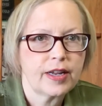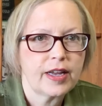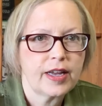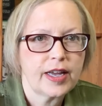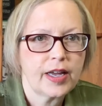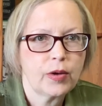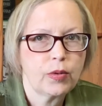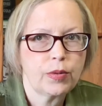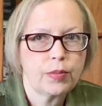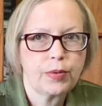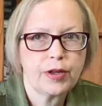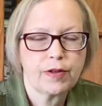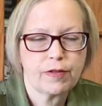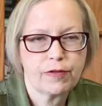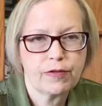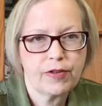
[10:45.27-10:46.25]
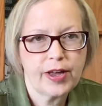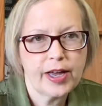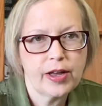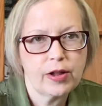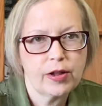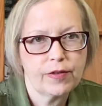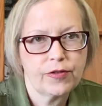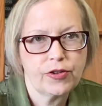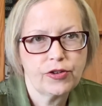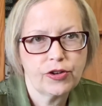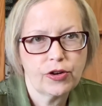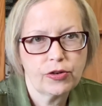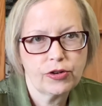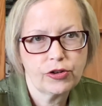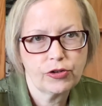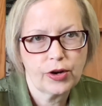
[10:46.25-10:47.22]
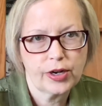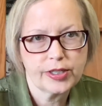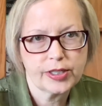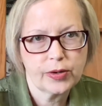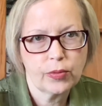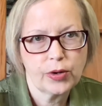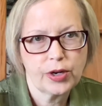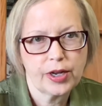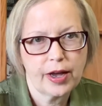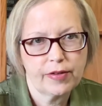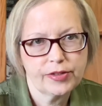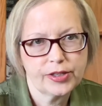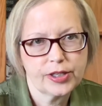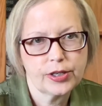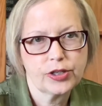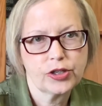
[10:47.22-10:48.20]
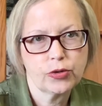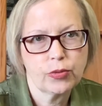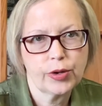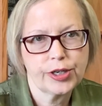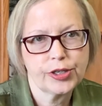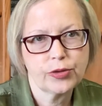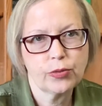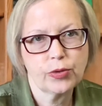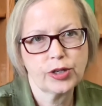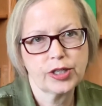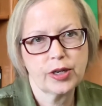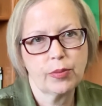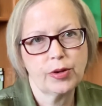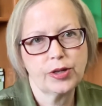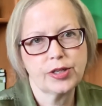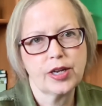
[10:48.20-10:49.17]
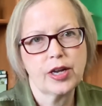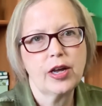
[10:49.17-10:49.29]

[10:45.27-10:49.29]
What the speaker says: It would be a fail if you don't address it when you have a situation where someone's